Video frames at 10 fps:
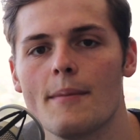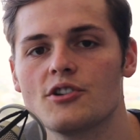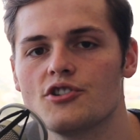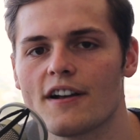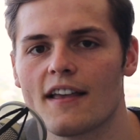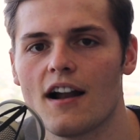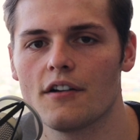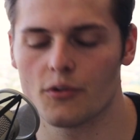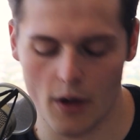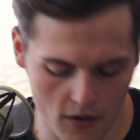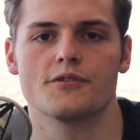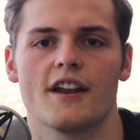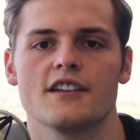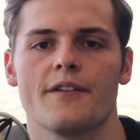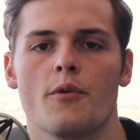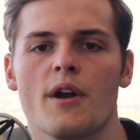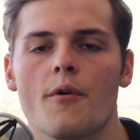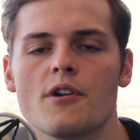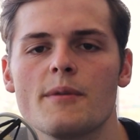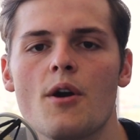Make sure you check that out as well. In today's video, we are
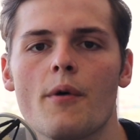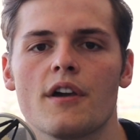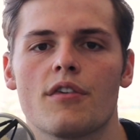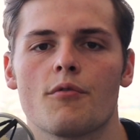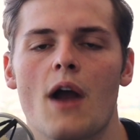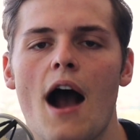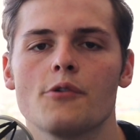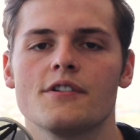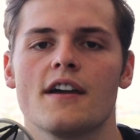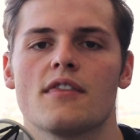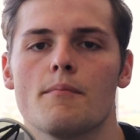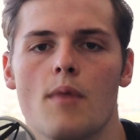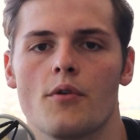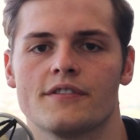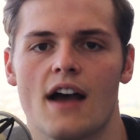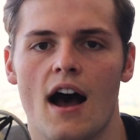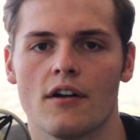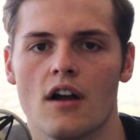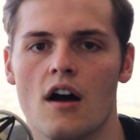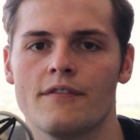going to be going through how to get the most
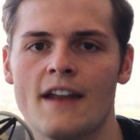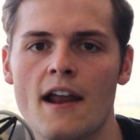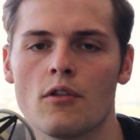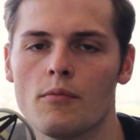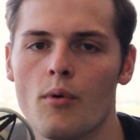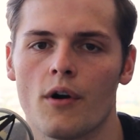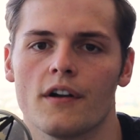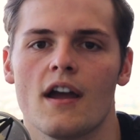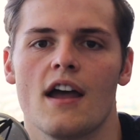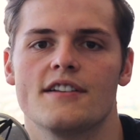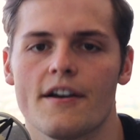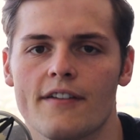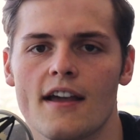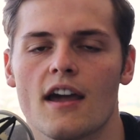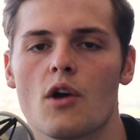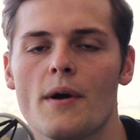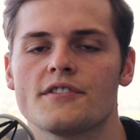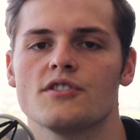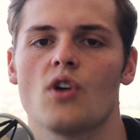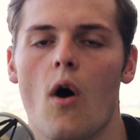out of an annual report. Geoff and I get
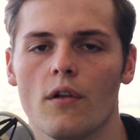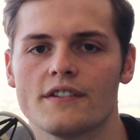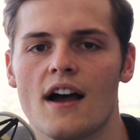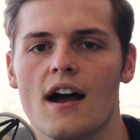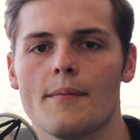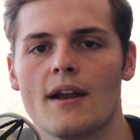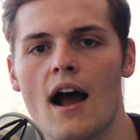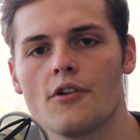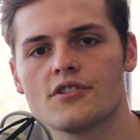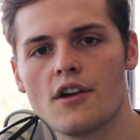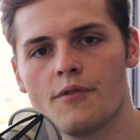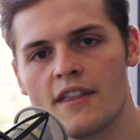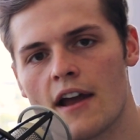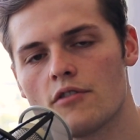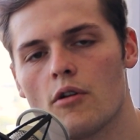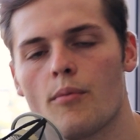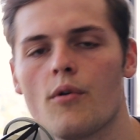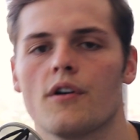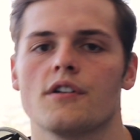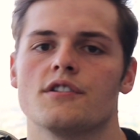questions all the time on how should I read the annual
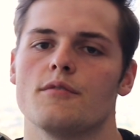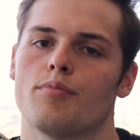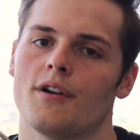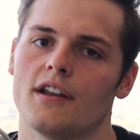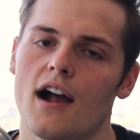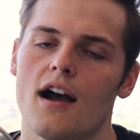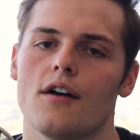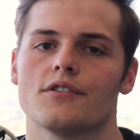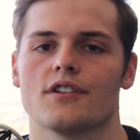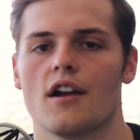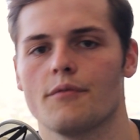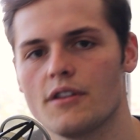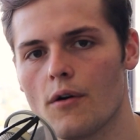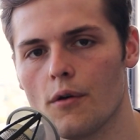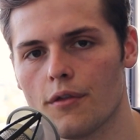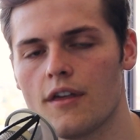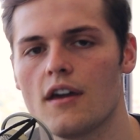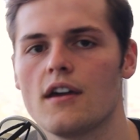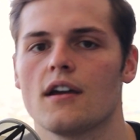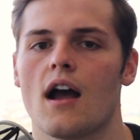report? Do you print it out? Should I read the whole
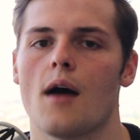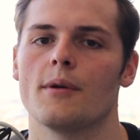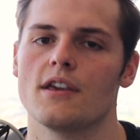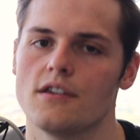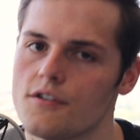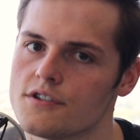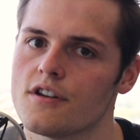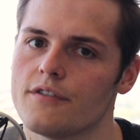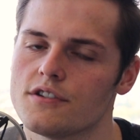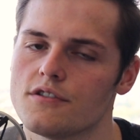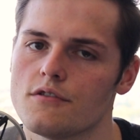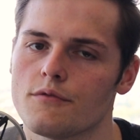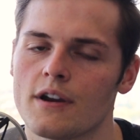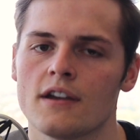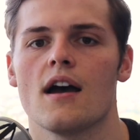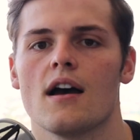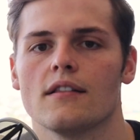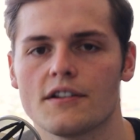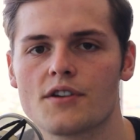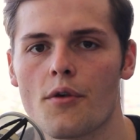thing? How many years of it do you read?
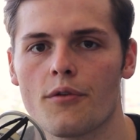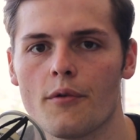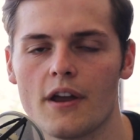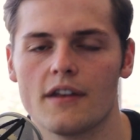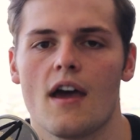Let's go through it.